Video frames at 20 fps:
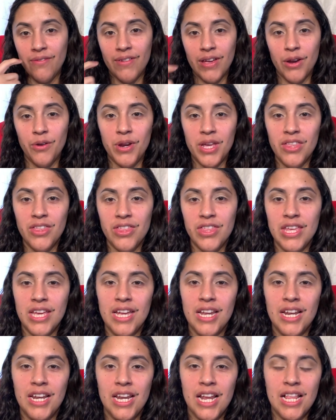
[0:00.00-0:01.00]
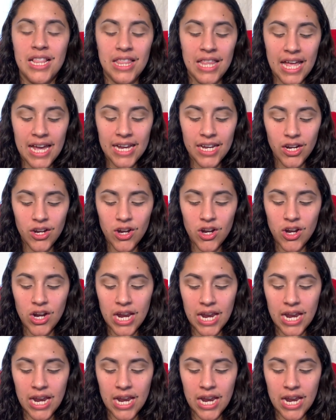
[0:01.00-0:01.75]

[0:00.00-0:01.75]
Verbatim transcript: very thin liner.